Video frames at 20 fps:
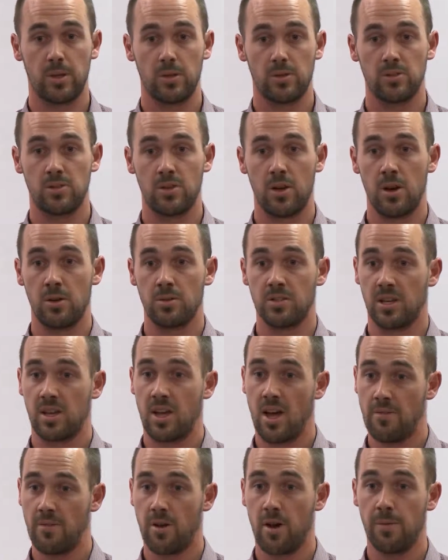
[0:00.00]
So to
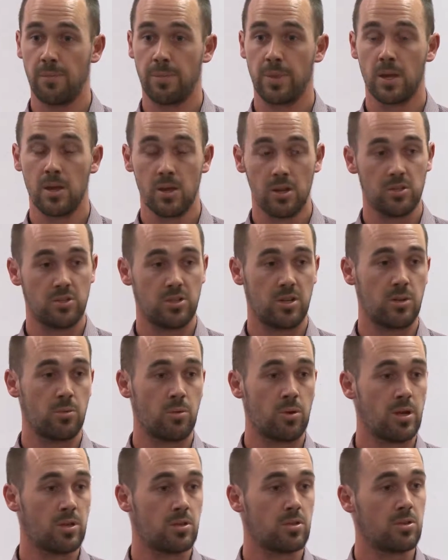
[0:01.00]
cover, she
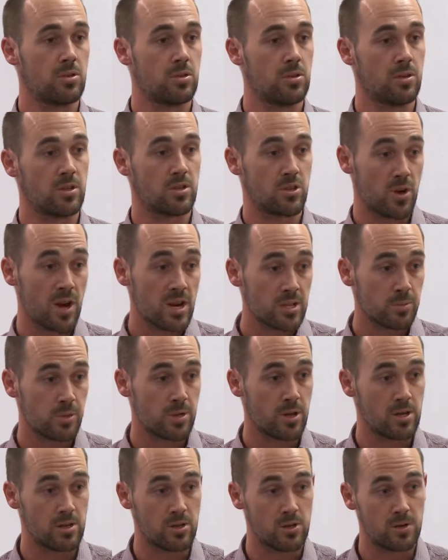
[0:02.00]
went to the
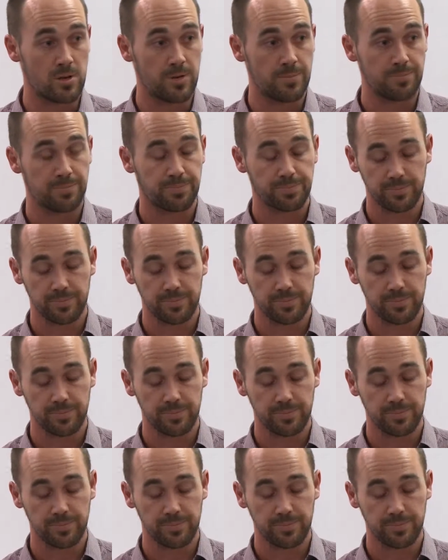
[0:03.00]
transplant unit.